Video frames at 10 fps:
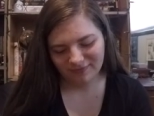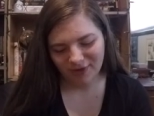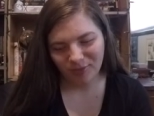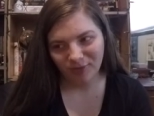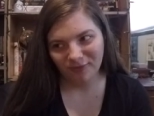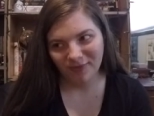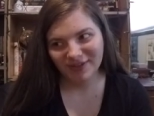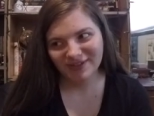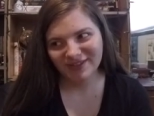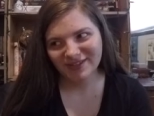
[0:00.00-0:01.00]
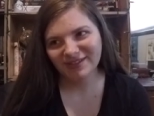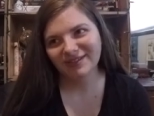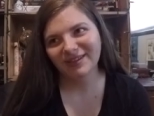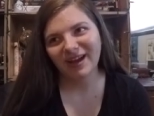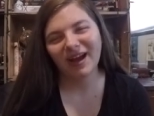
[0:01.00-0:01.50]
couple of months.
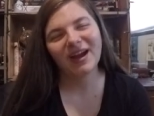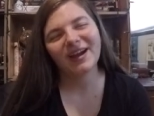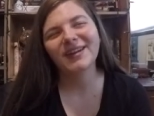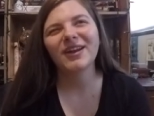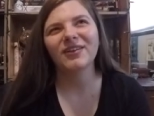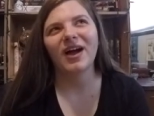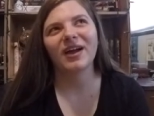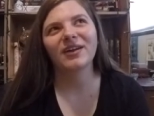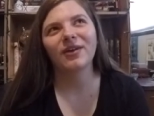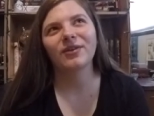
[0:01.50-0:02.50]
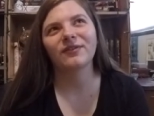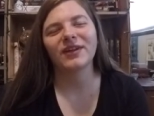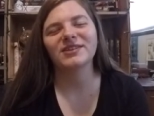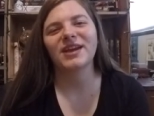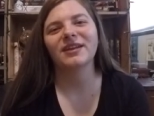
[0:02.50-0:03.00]
Uh, not a lot. I got rid of
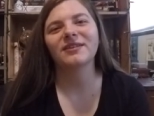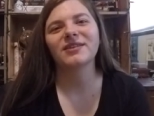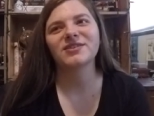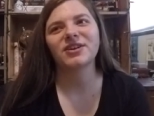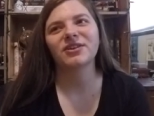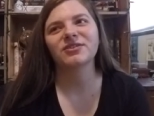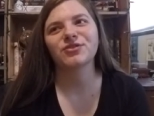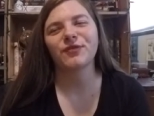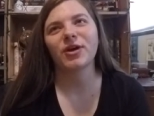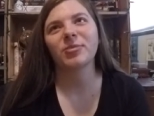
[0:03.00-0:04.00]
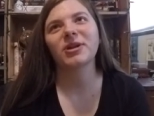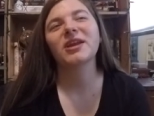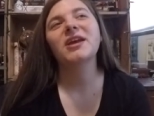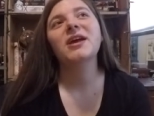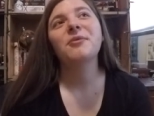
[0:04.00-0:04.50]
like 10 this year so far, but
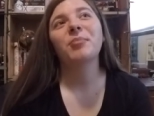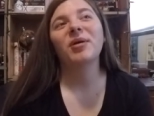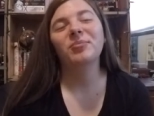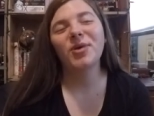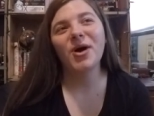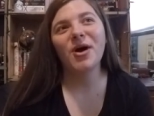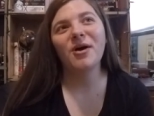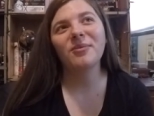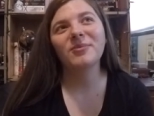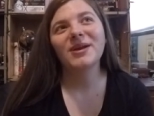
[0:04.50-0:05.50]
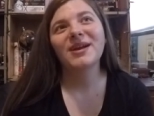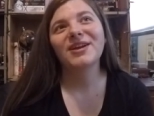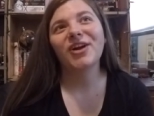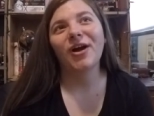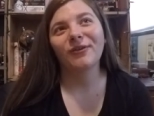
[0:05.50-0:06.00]
my mom
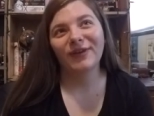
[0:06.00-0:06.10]
got